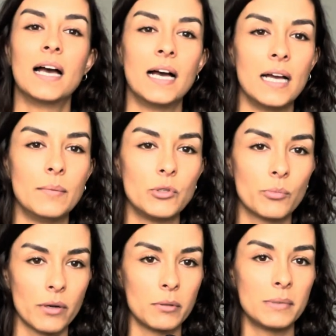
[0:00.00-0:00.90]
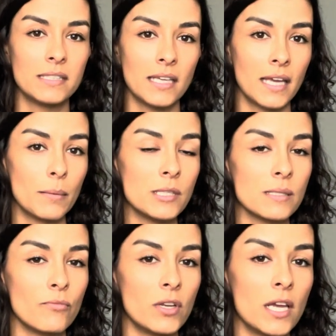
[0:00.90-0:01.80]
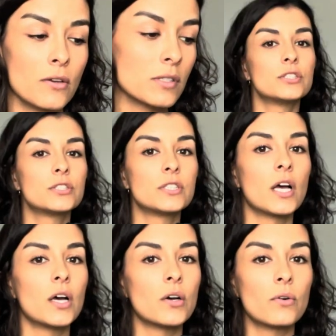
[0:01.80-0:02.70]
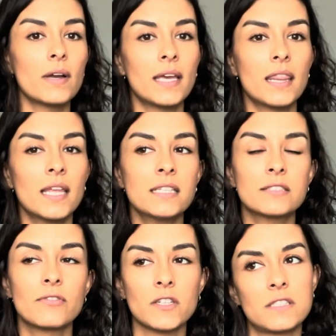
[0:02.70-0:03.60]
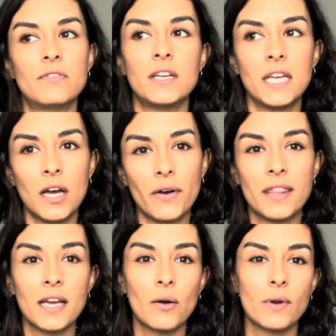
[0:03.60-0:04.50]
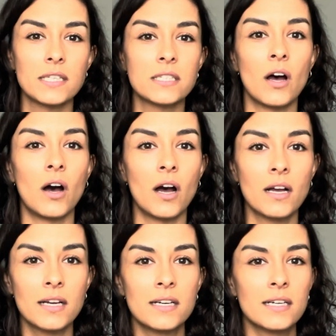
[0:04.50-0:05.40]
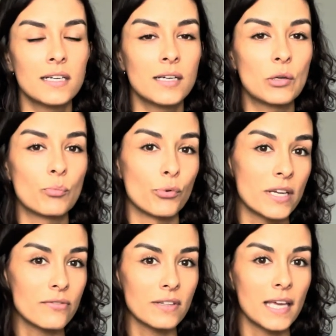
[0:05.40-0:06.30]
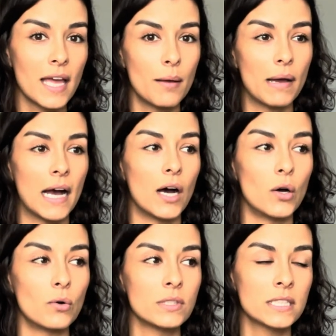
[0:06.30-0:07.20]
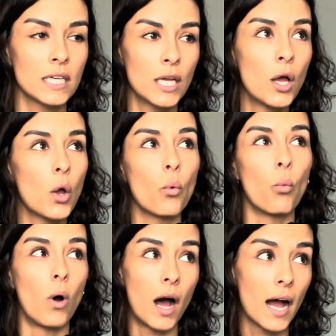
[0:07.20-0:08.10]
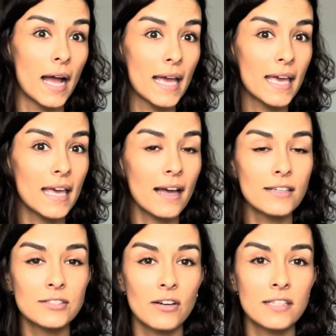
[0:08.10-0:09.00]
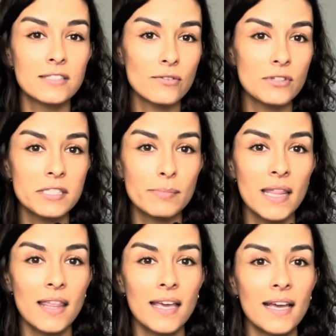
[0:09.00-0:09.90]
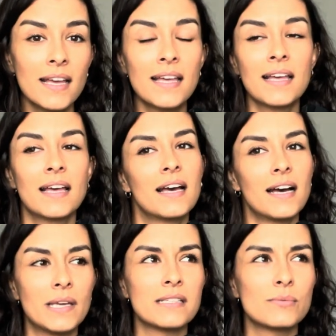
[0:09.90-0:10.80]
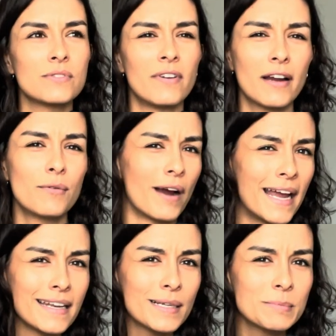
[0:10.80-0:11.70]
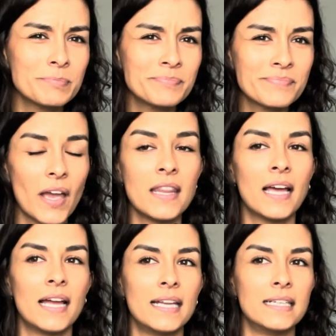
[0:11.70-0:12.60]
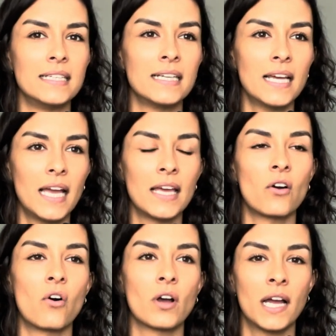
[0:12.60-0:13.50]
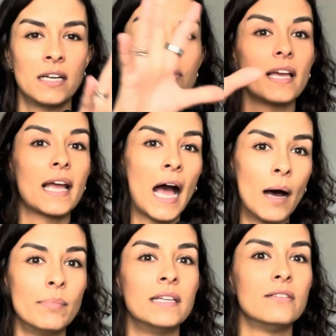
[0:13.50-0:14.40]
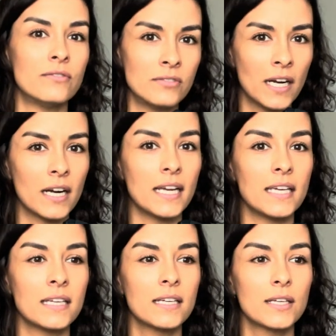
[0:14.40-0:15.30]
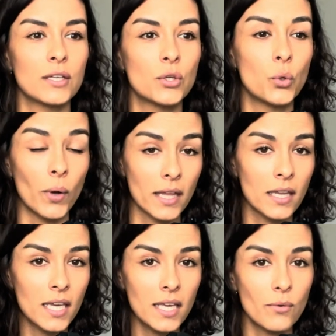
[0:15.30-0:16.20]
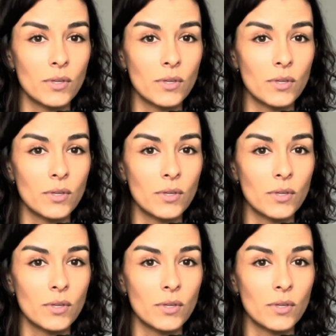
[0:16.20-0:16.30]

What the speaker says: You'll probably be seeing him in some videos. So, in this first video, I think I want to talk briefly about why I started silversmithing because it was very random and then it all kind of like happened very quickly.